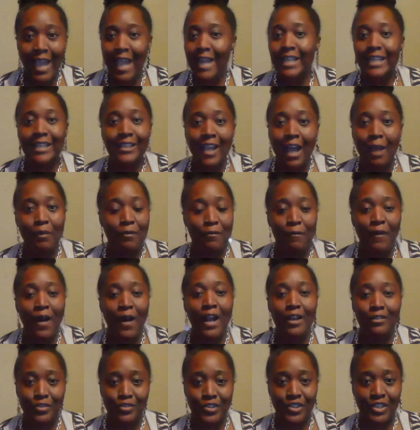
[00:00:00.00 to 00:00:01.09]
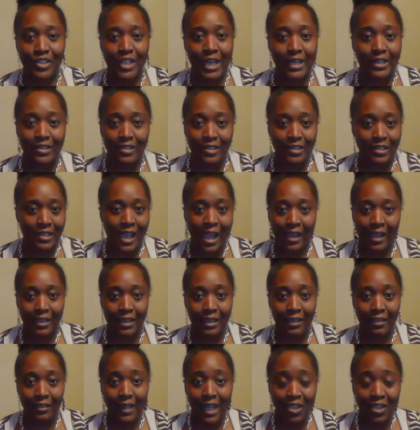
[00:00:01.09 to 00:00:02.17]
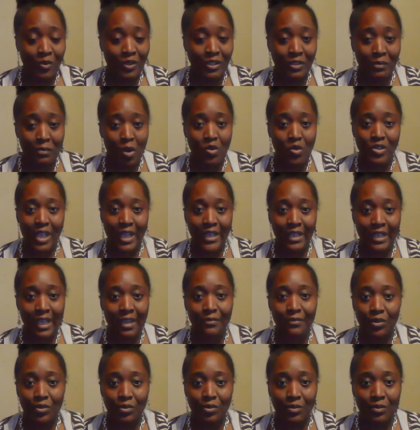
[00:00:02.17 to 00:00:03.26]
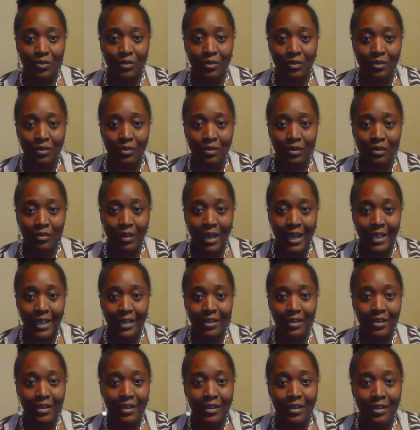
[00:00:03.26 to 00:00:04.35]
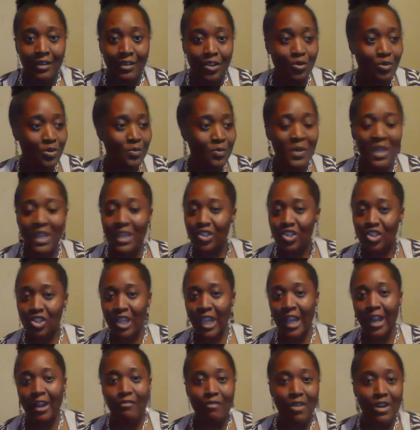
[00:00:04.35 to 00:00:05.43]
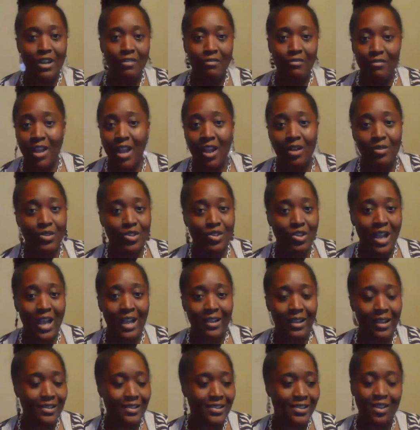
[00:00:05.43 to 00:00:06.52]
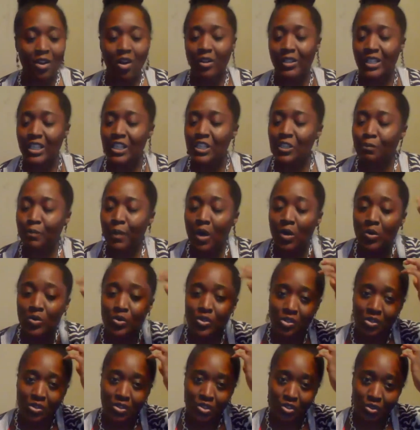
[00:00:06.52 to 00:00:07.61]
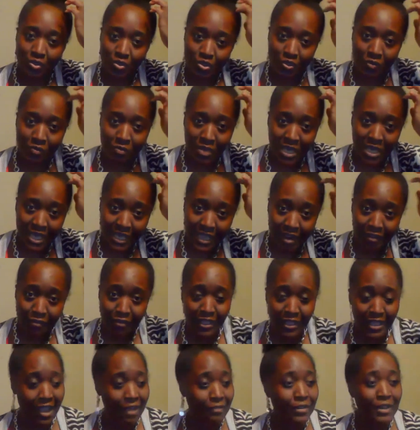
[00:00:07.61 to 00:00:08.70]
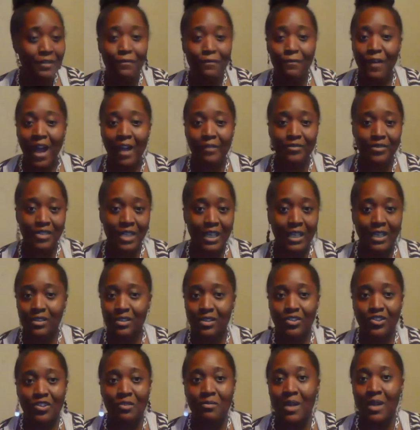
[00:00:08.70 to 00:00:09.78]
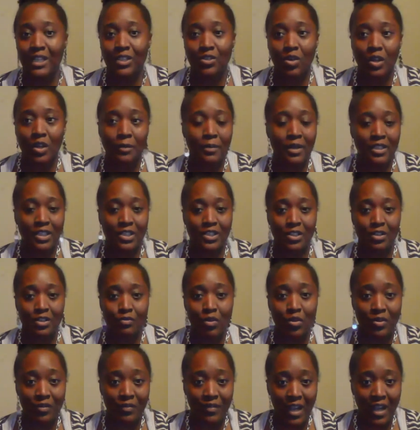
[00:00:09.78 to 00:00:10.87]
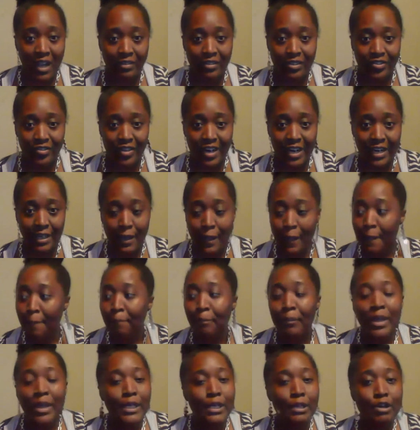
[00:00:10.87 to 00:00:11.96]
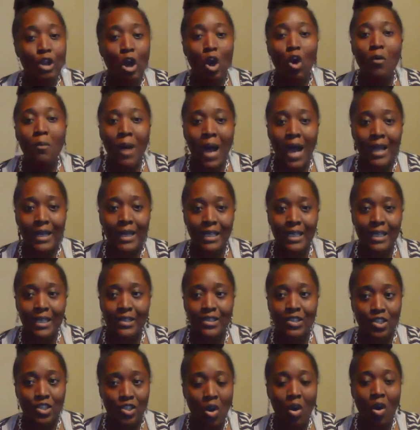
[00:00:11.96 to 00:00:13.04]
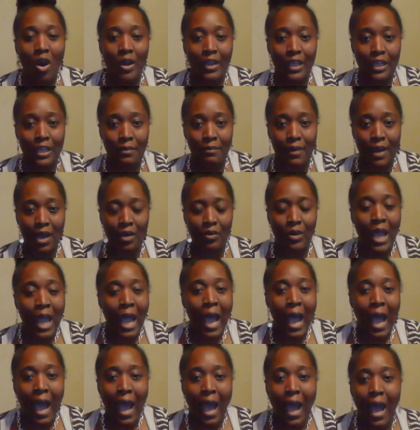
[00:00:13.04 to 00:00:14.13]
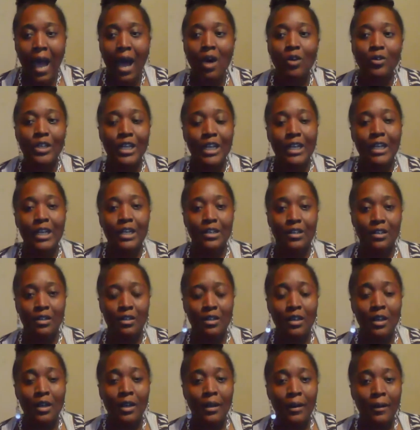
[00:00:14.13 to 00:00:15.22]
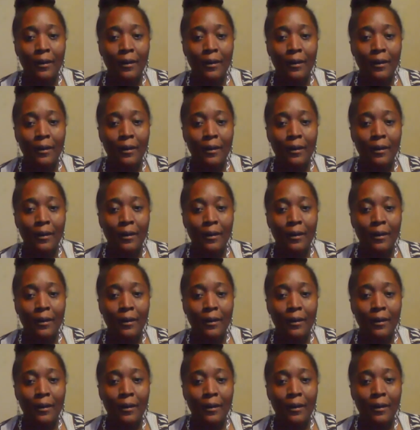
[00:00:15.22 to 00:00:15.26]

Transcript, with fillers: any type of virus that is attacking. That's what the Most High gave you, right? You you being scared, running around. To I, I see all these posts on social media. Every every five seconds, there's somebody talking about this coronavirus, right? Nobody is talking about how they're gonna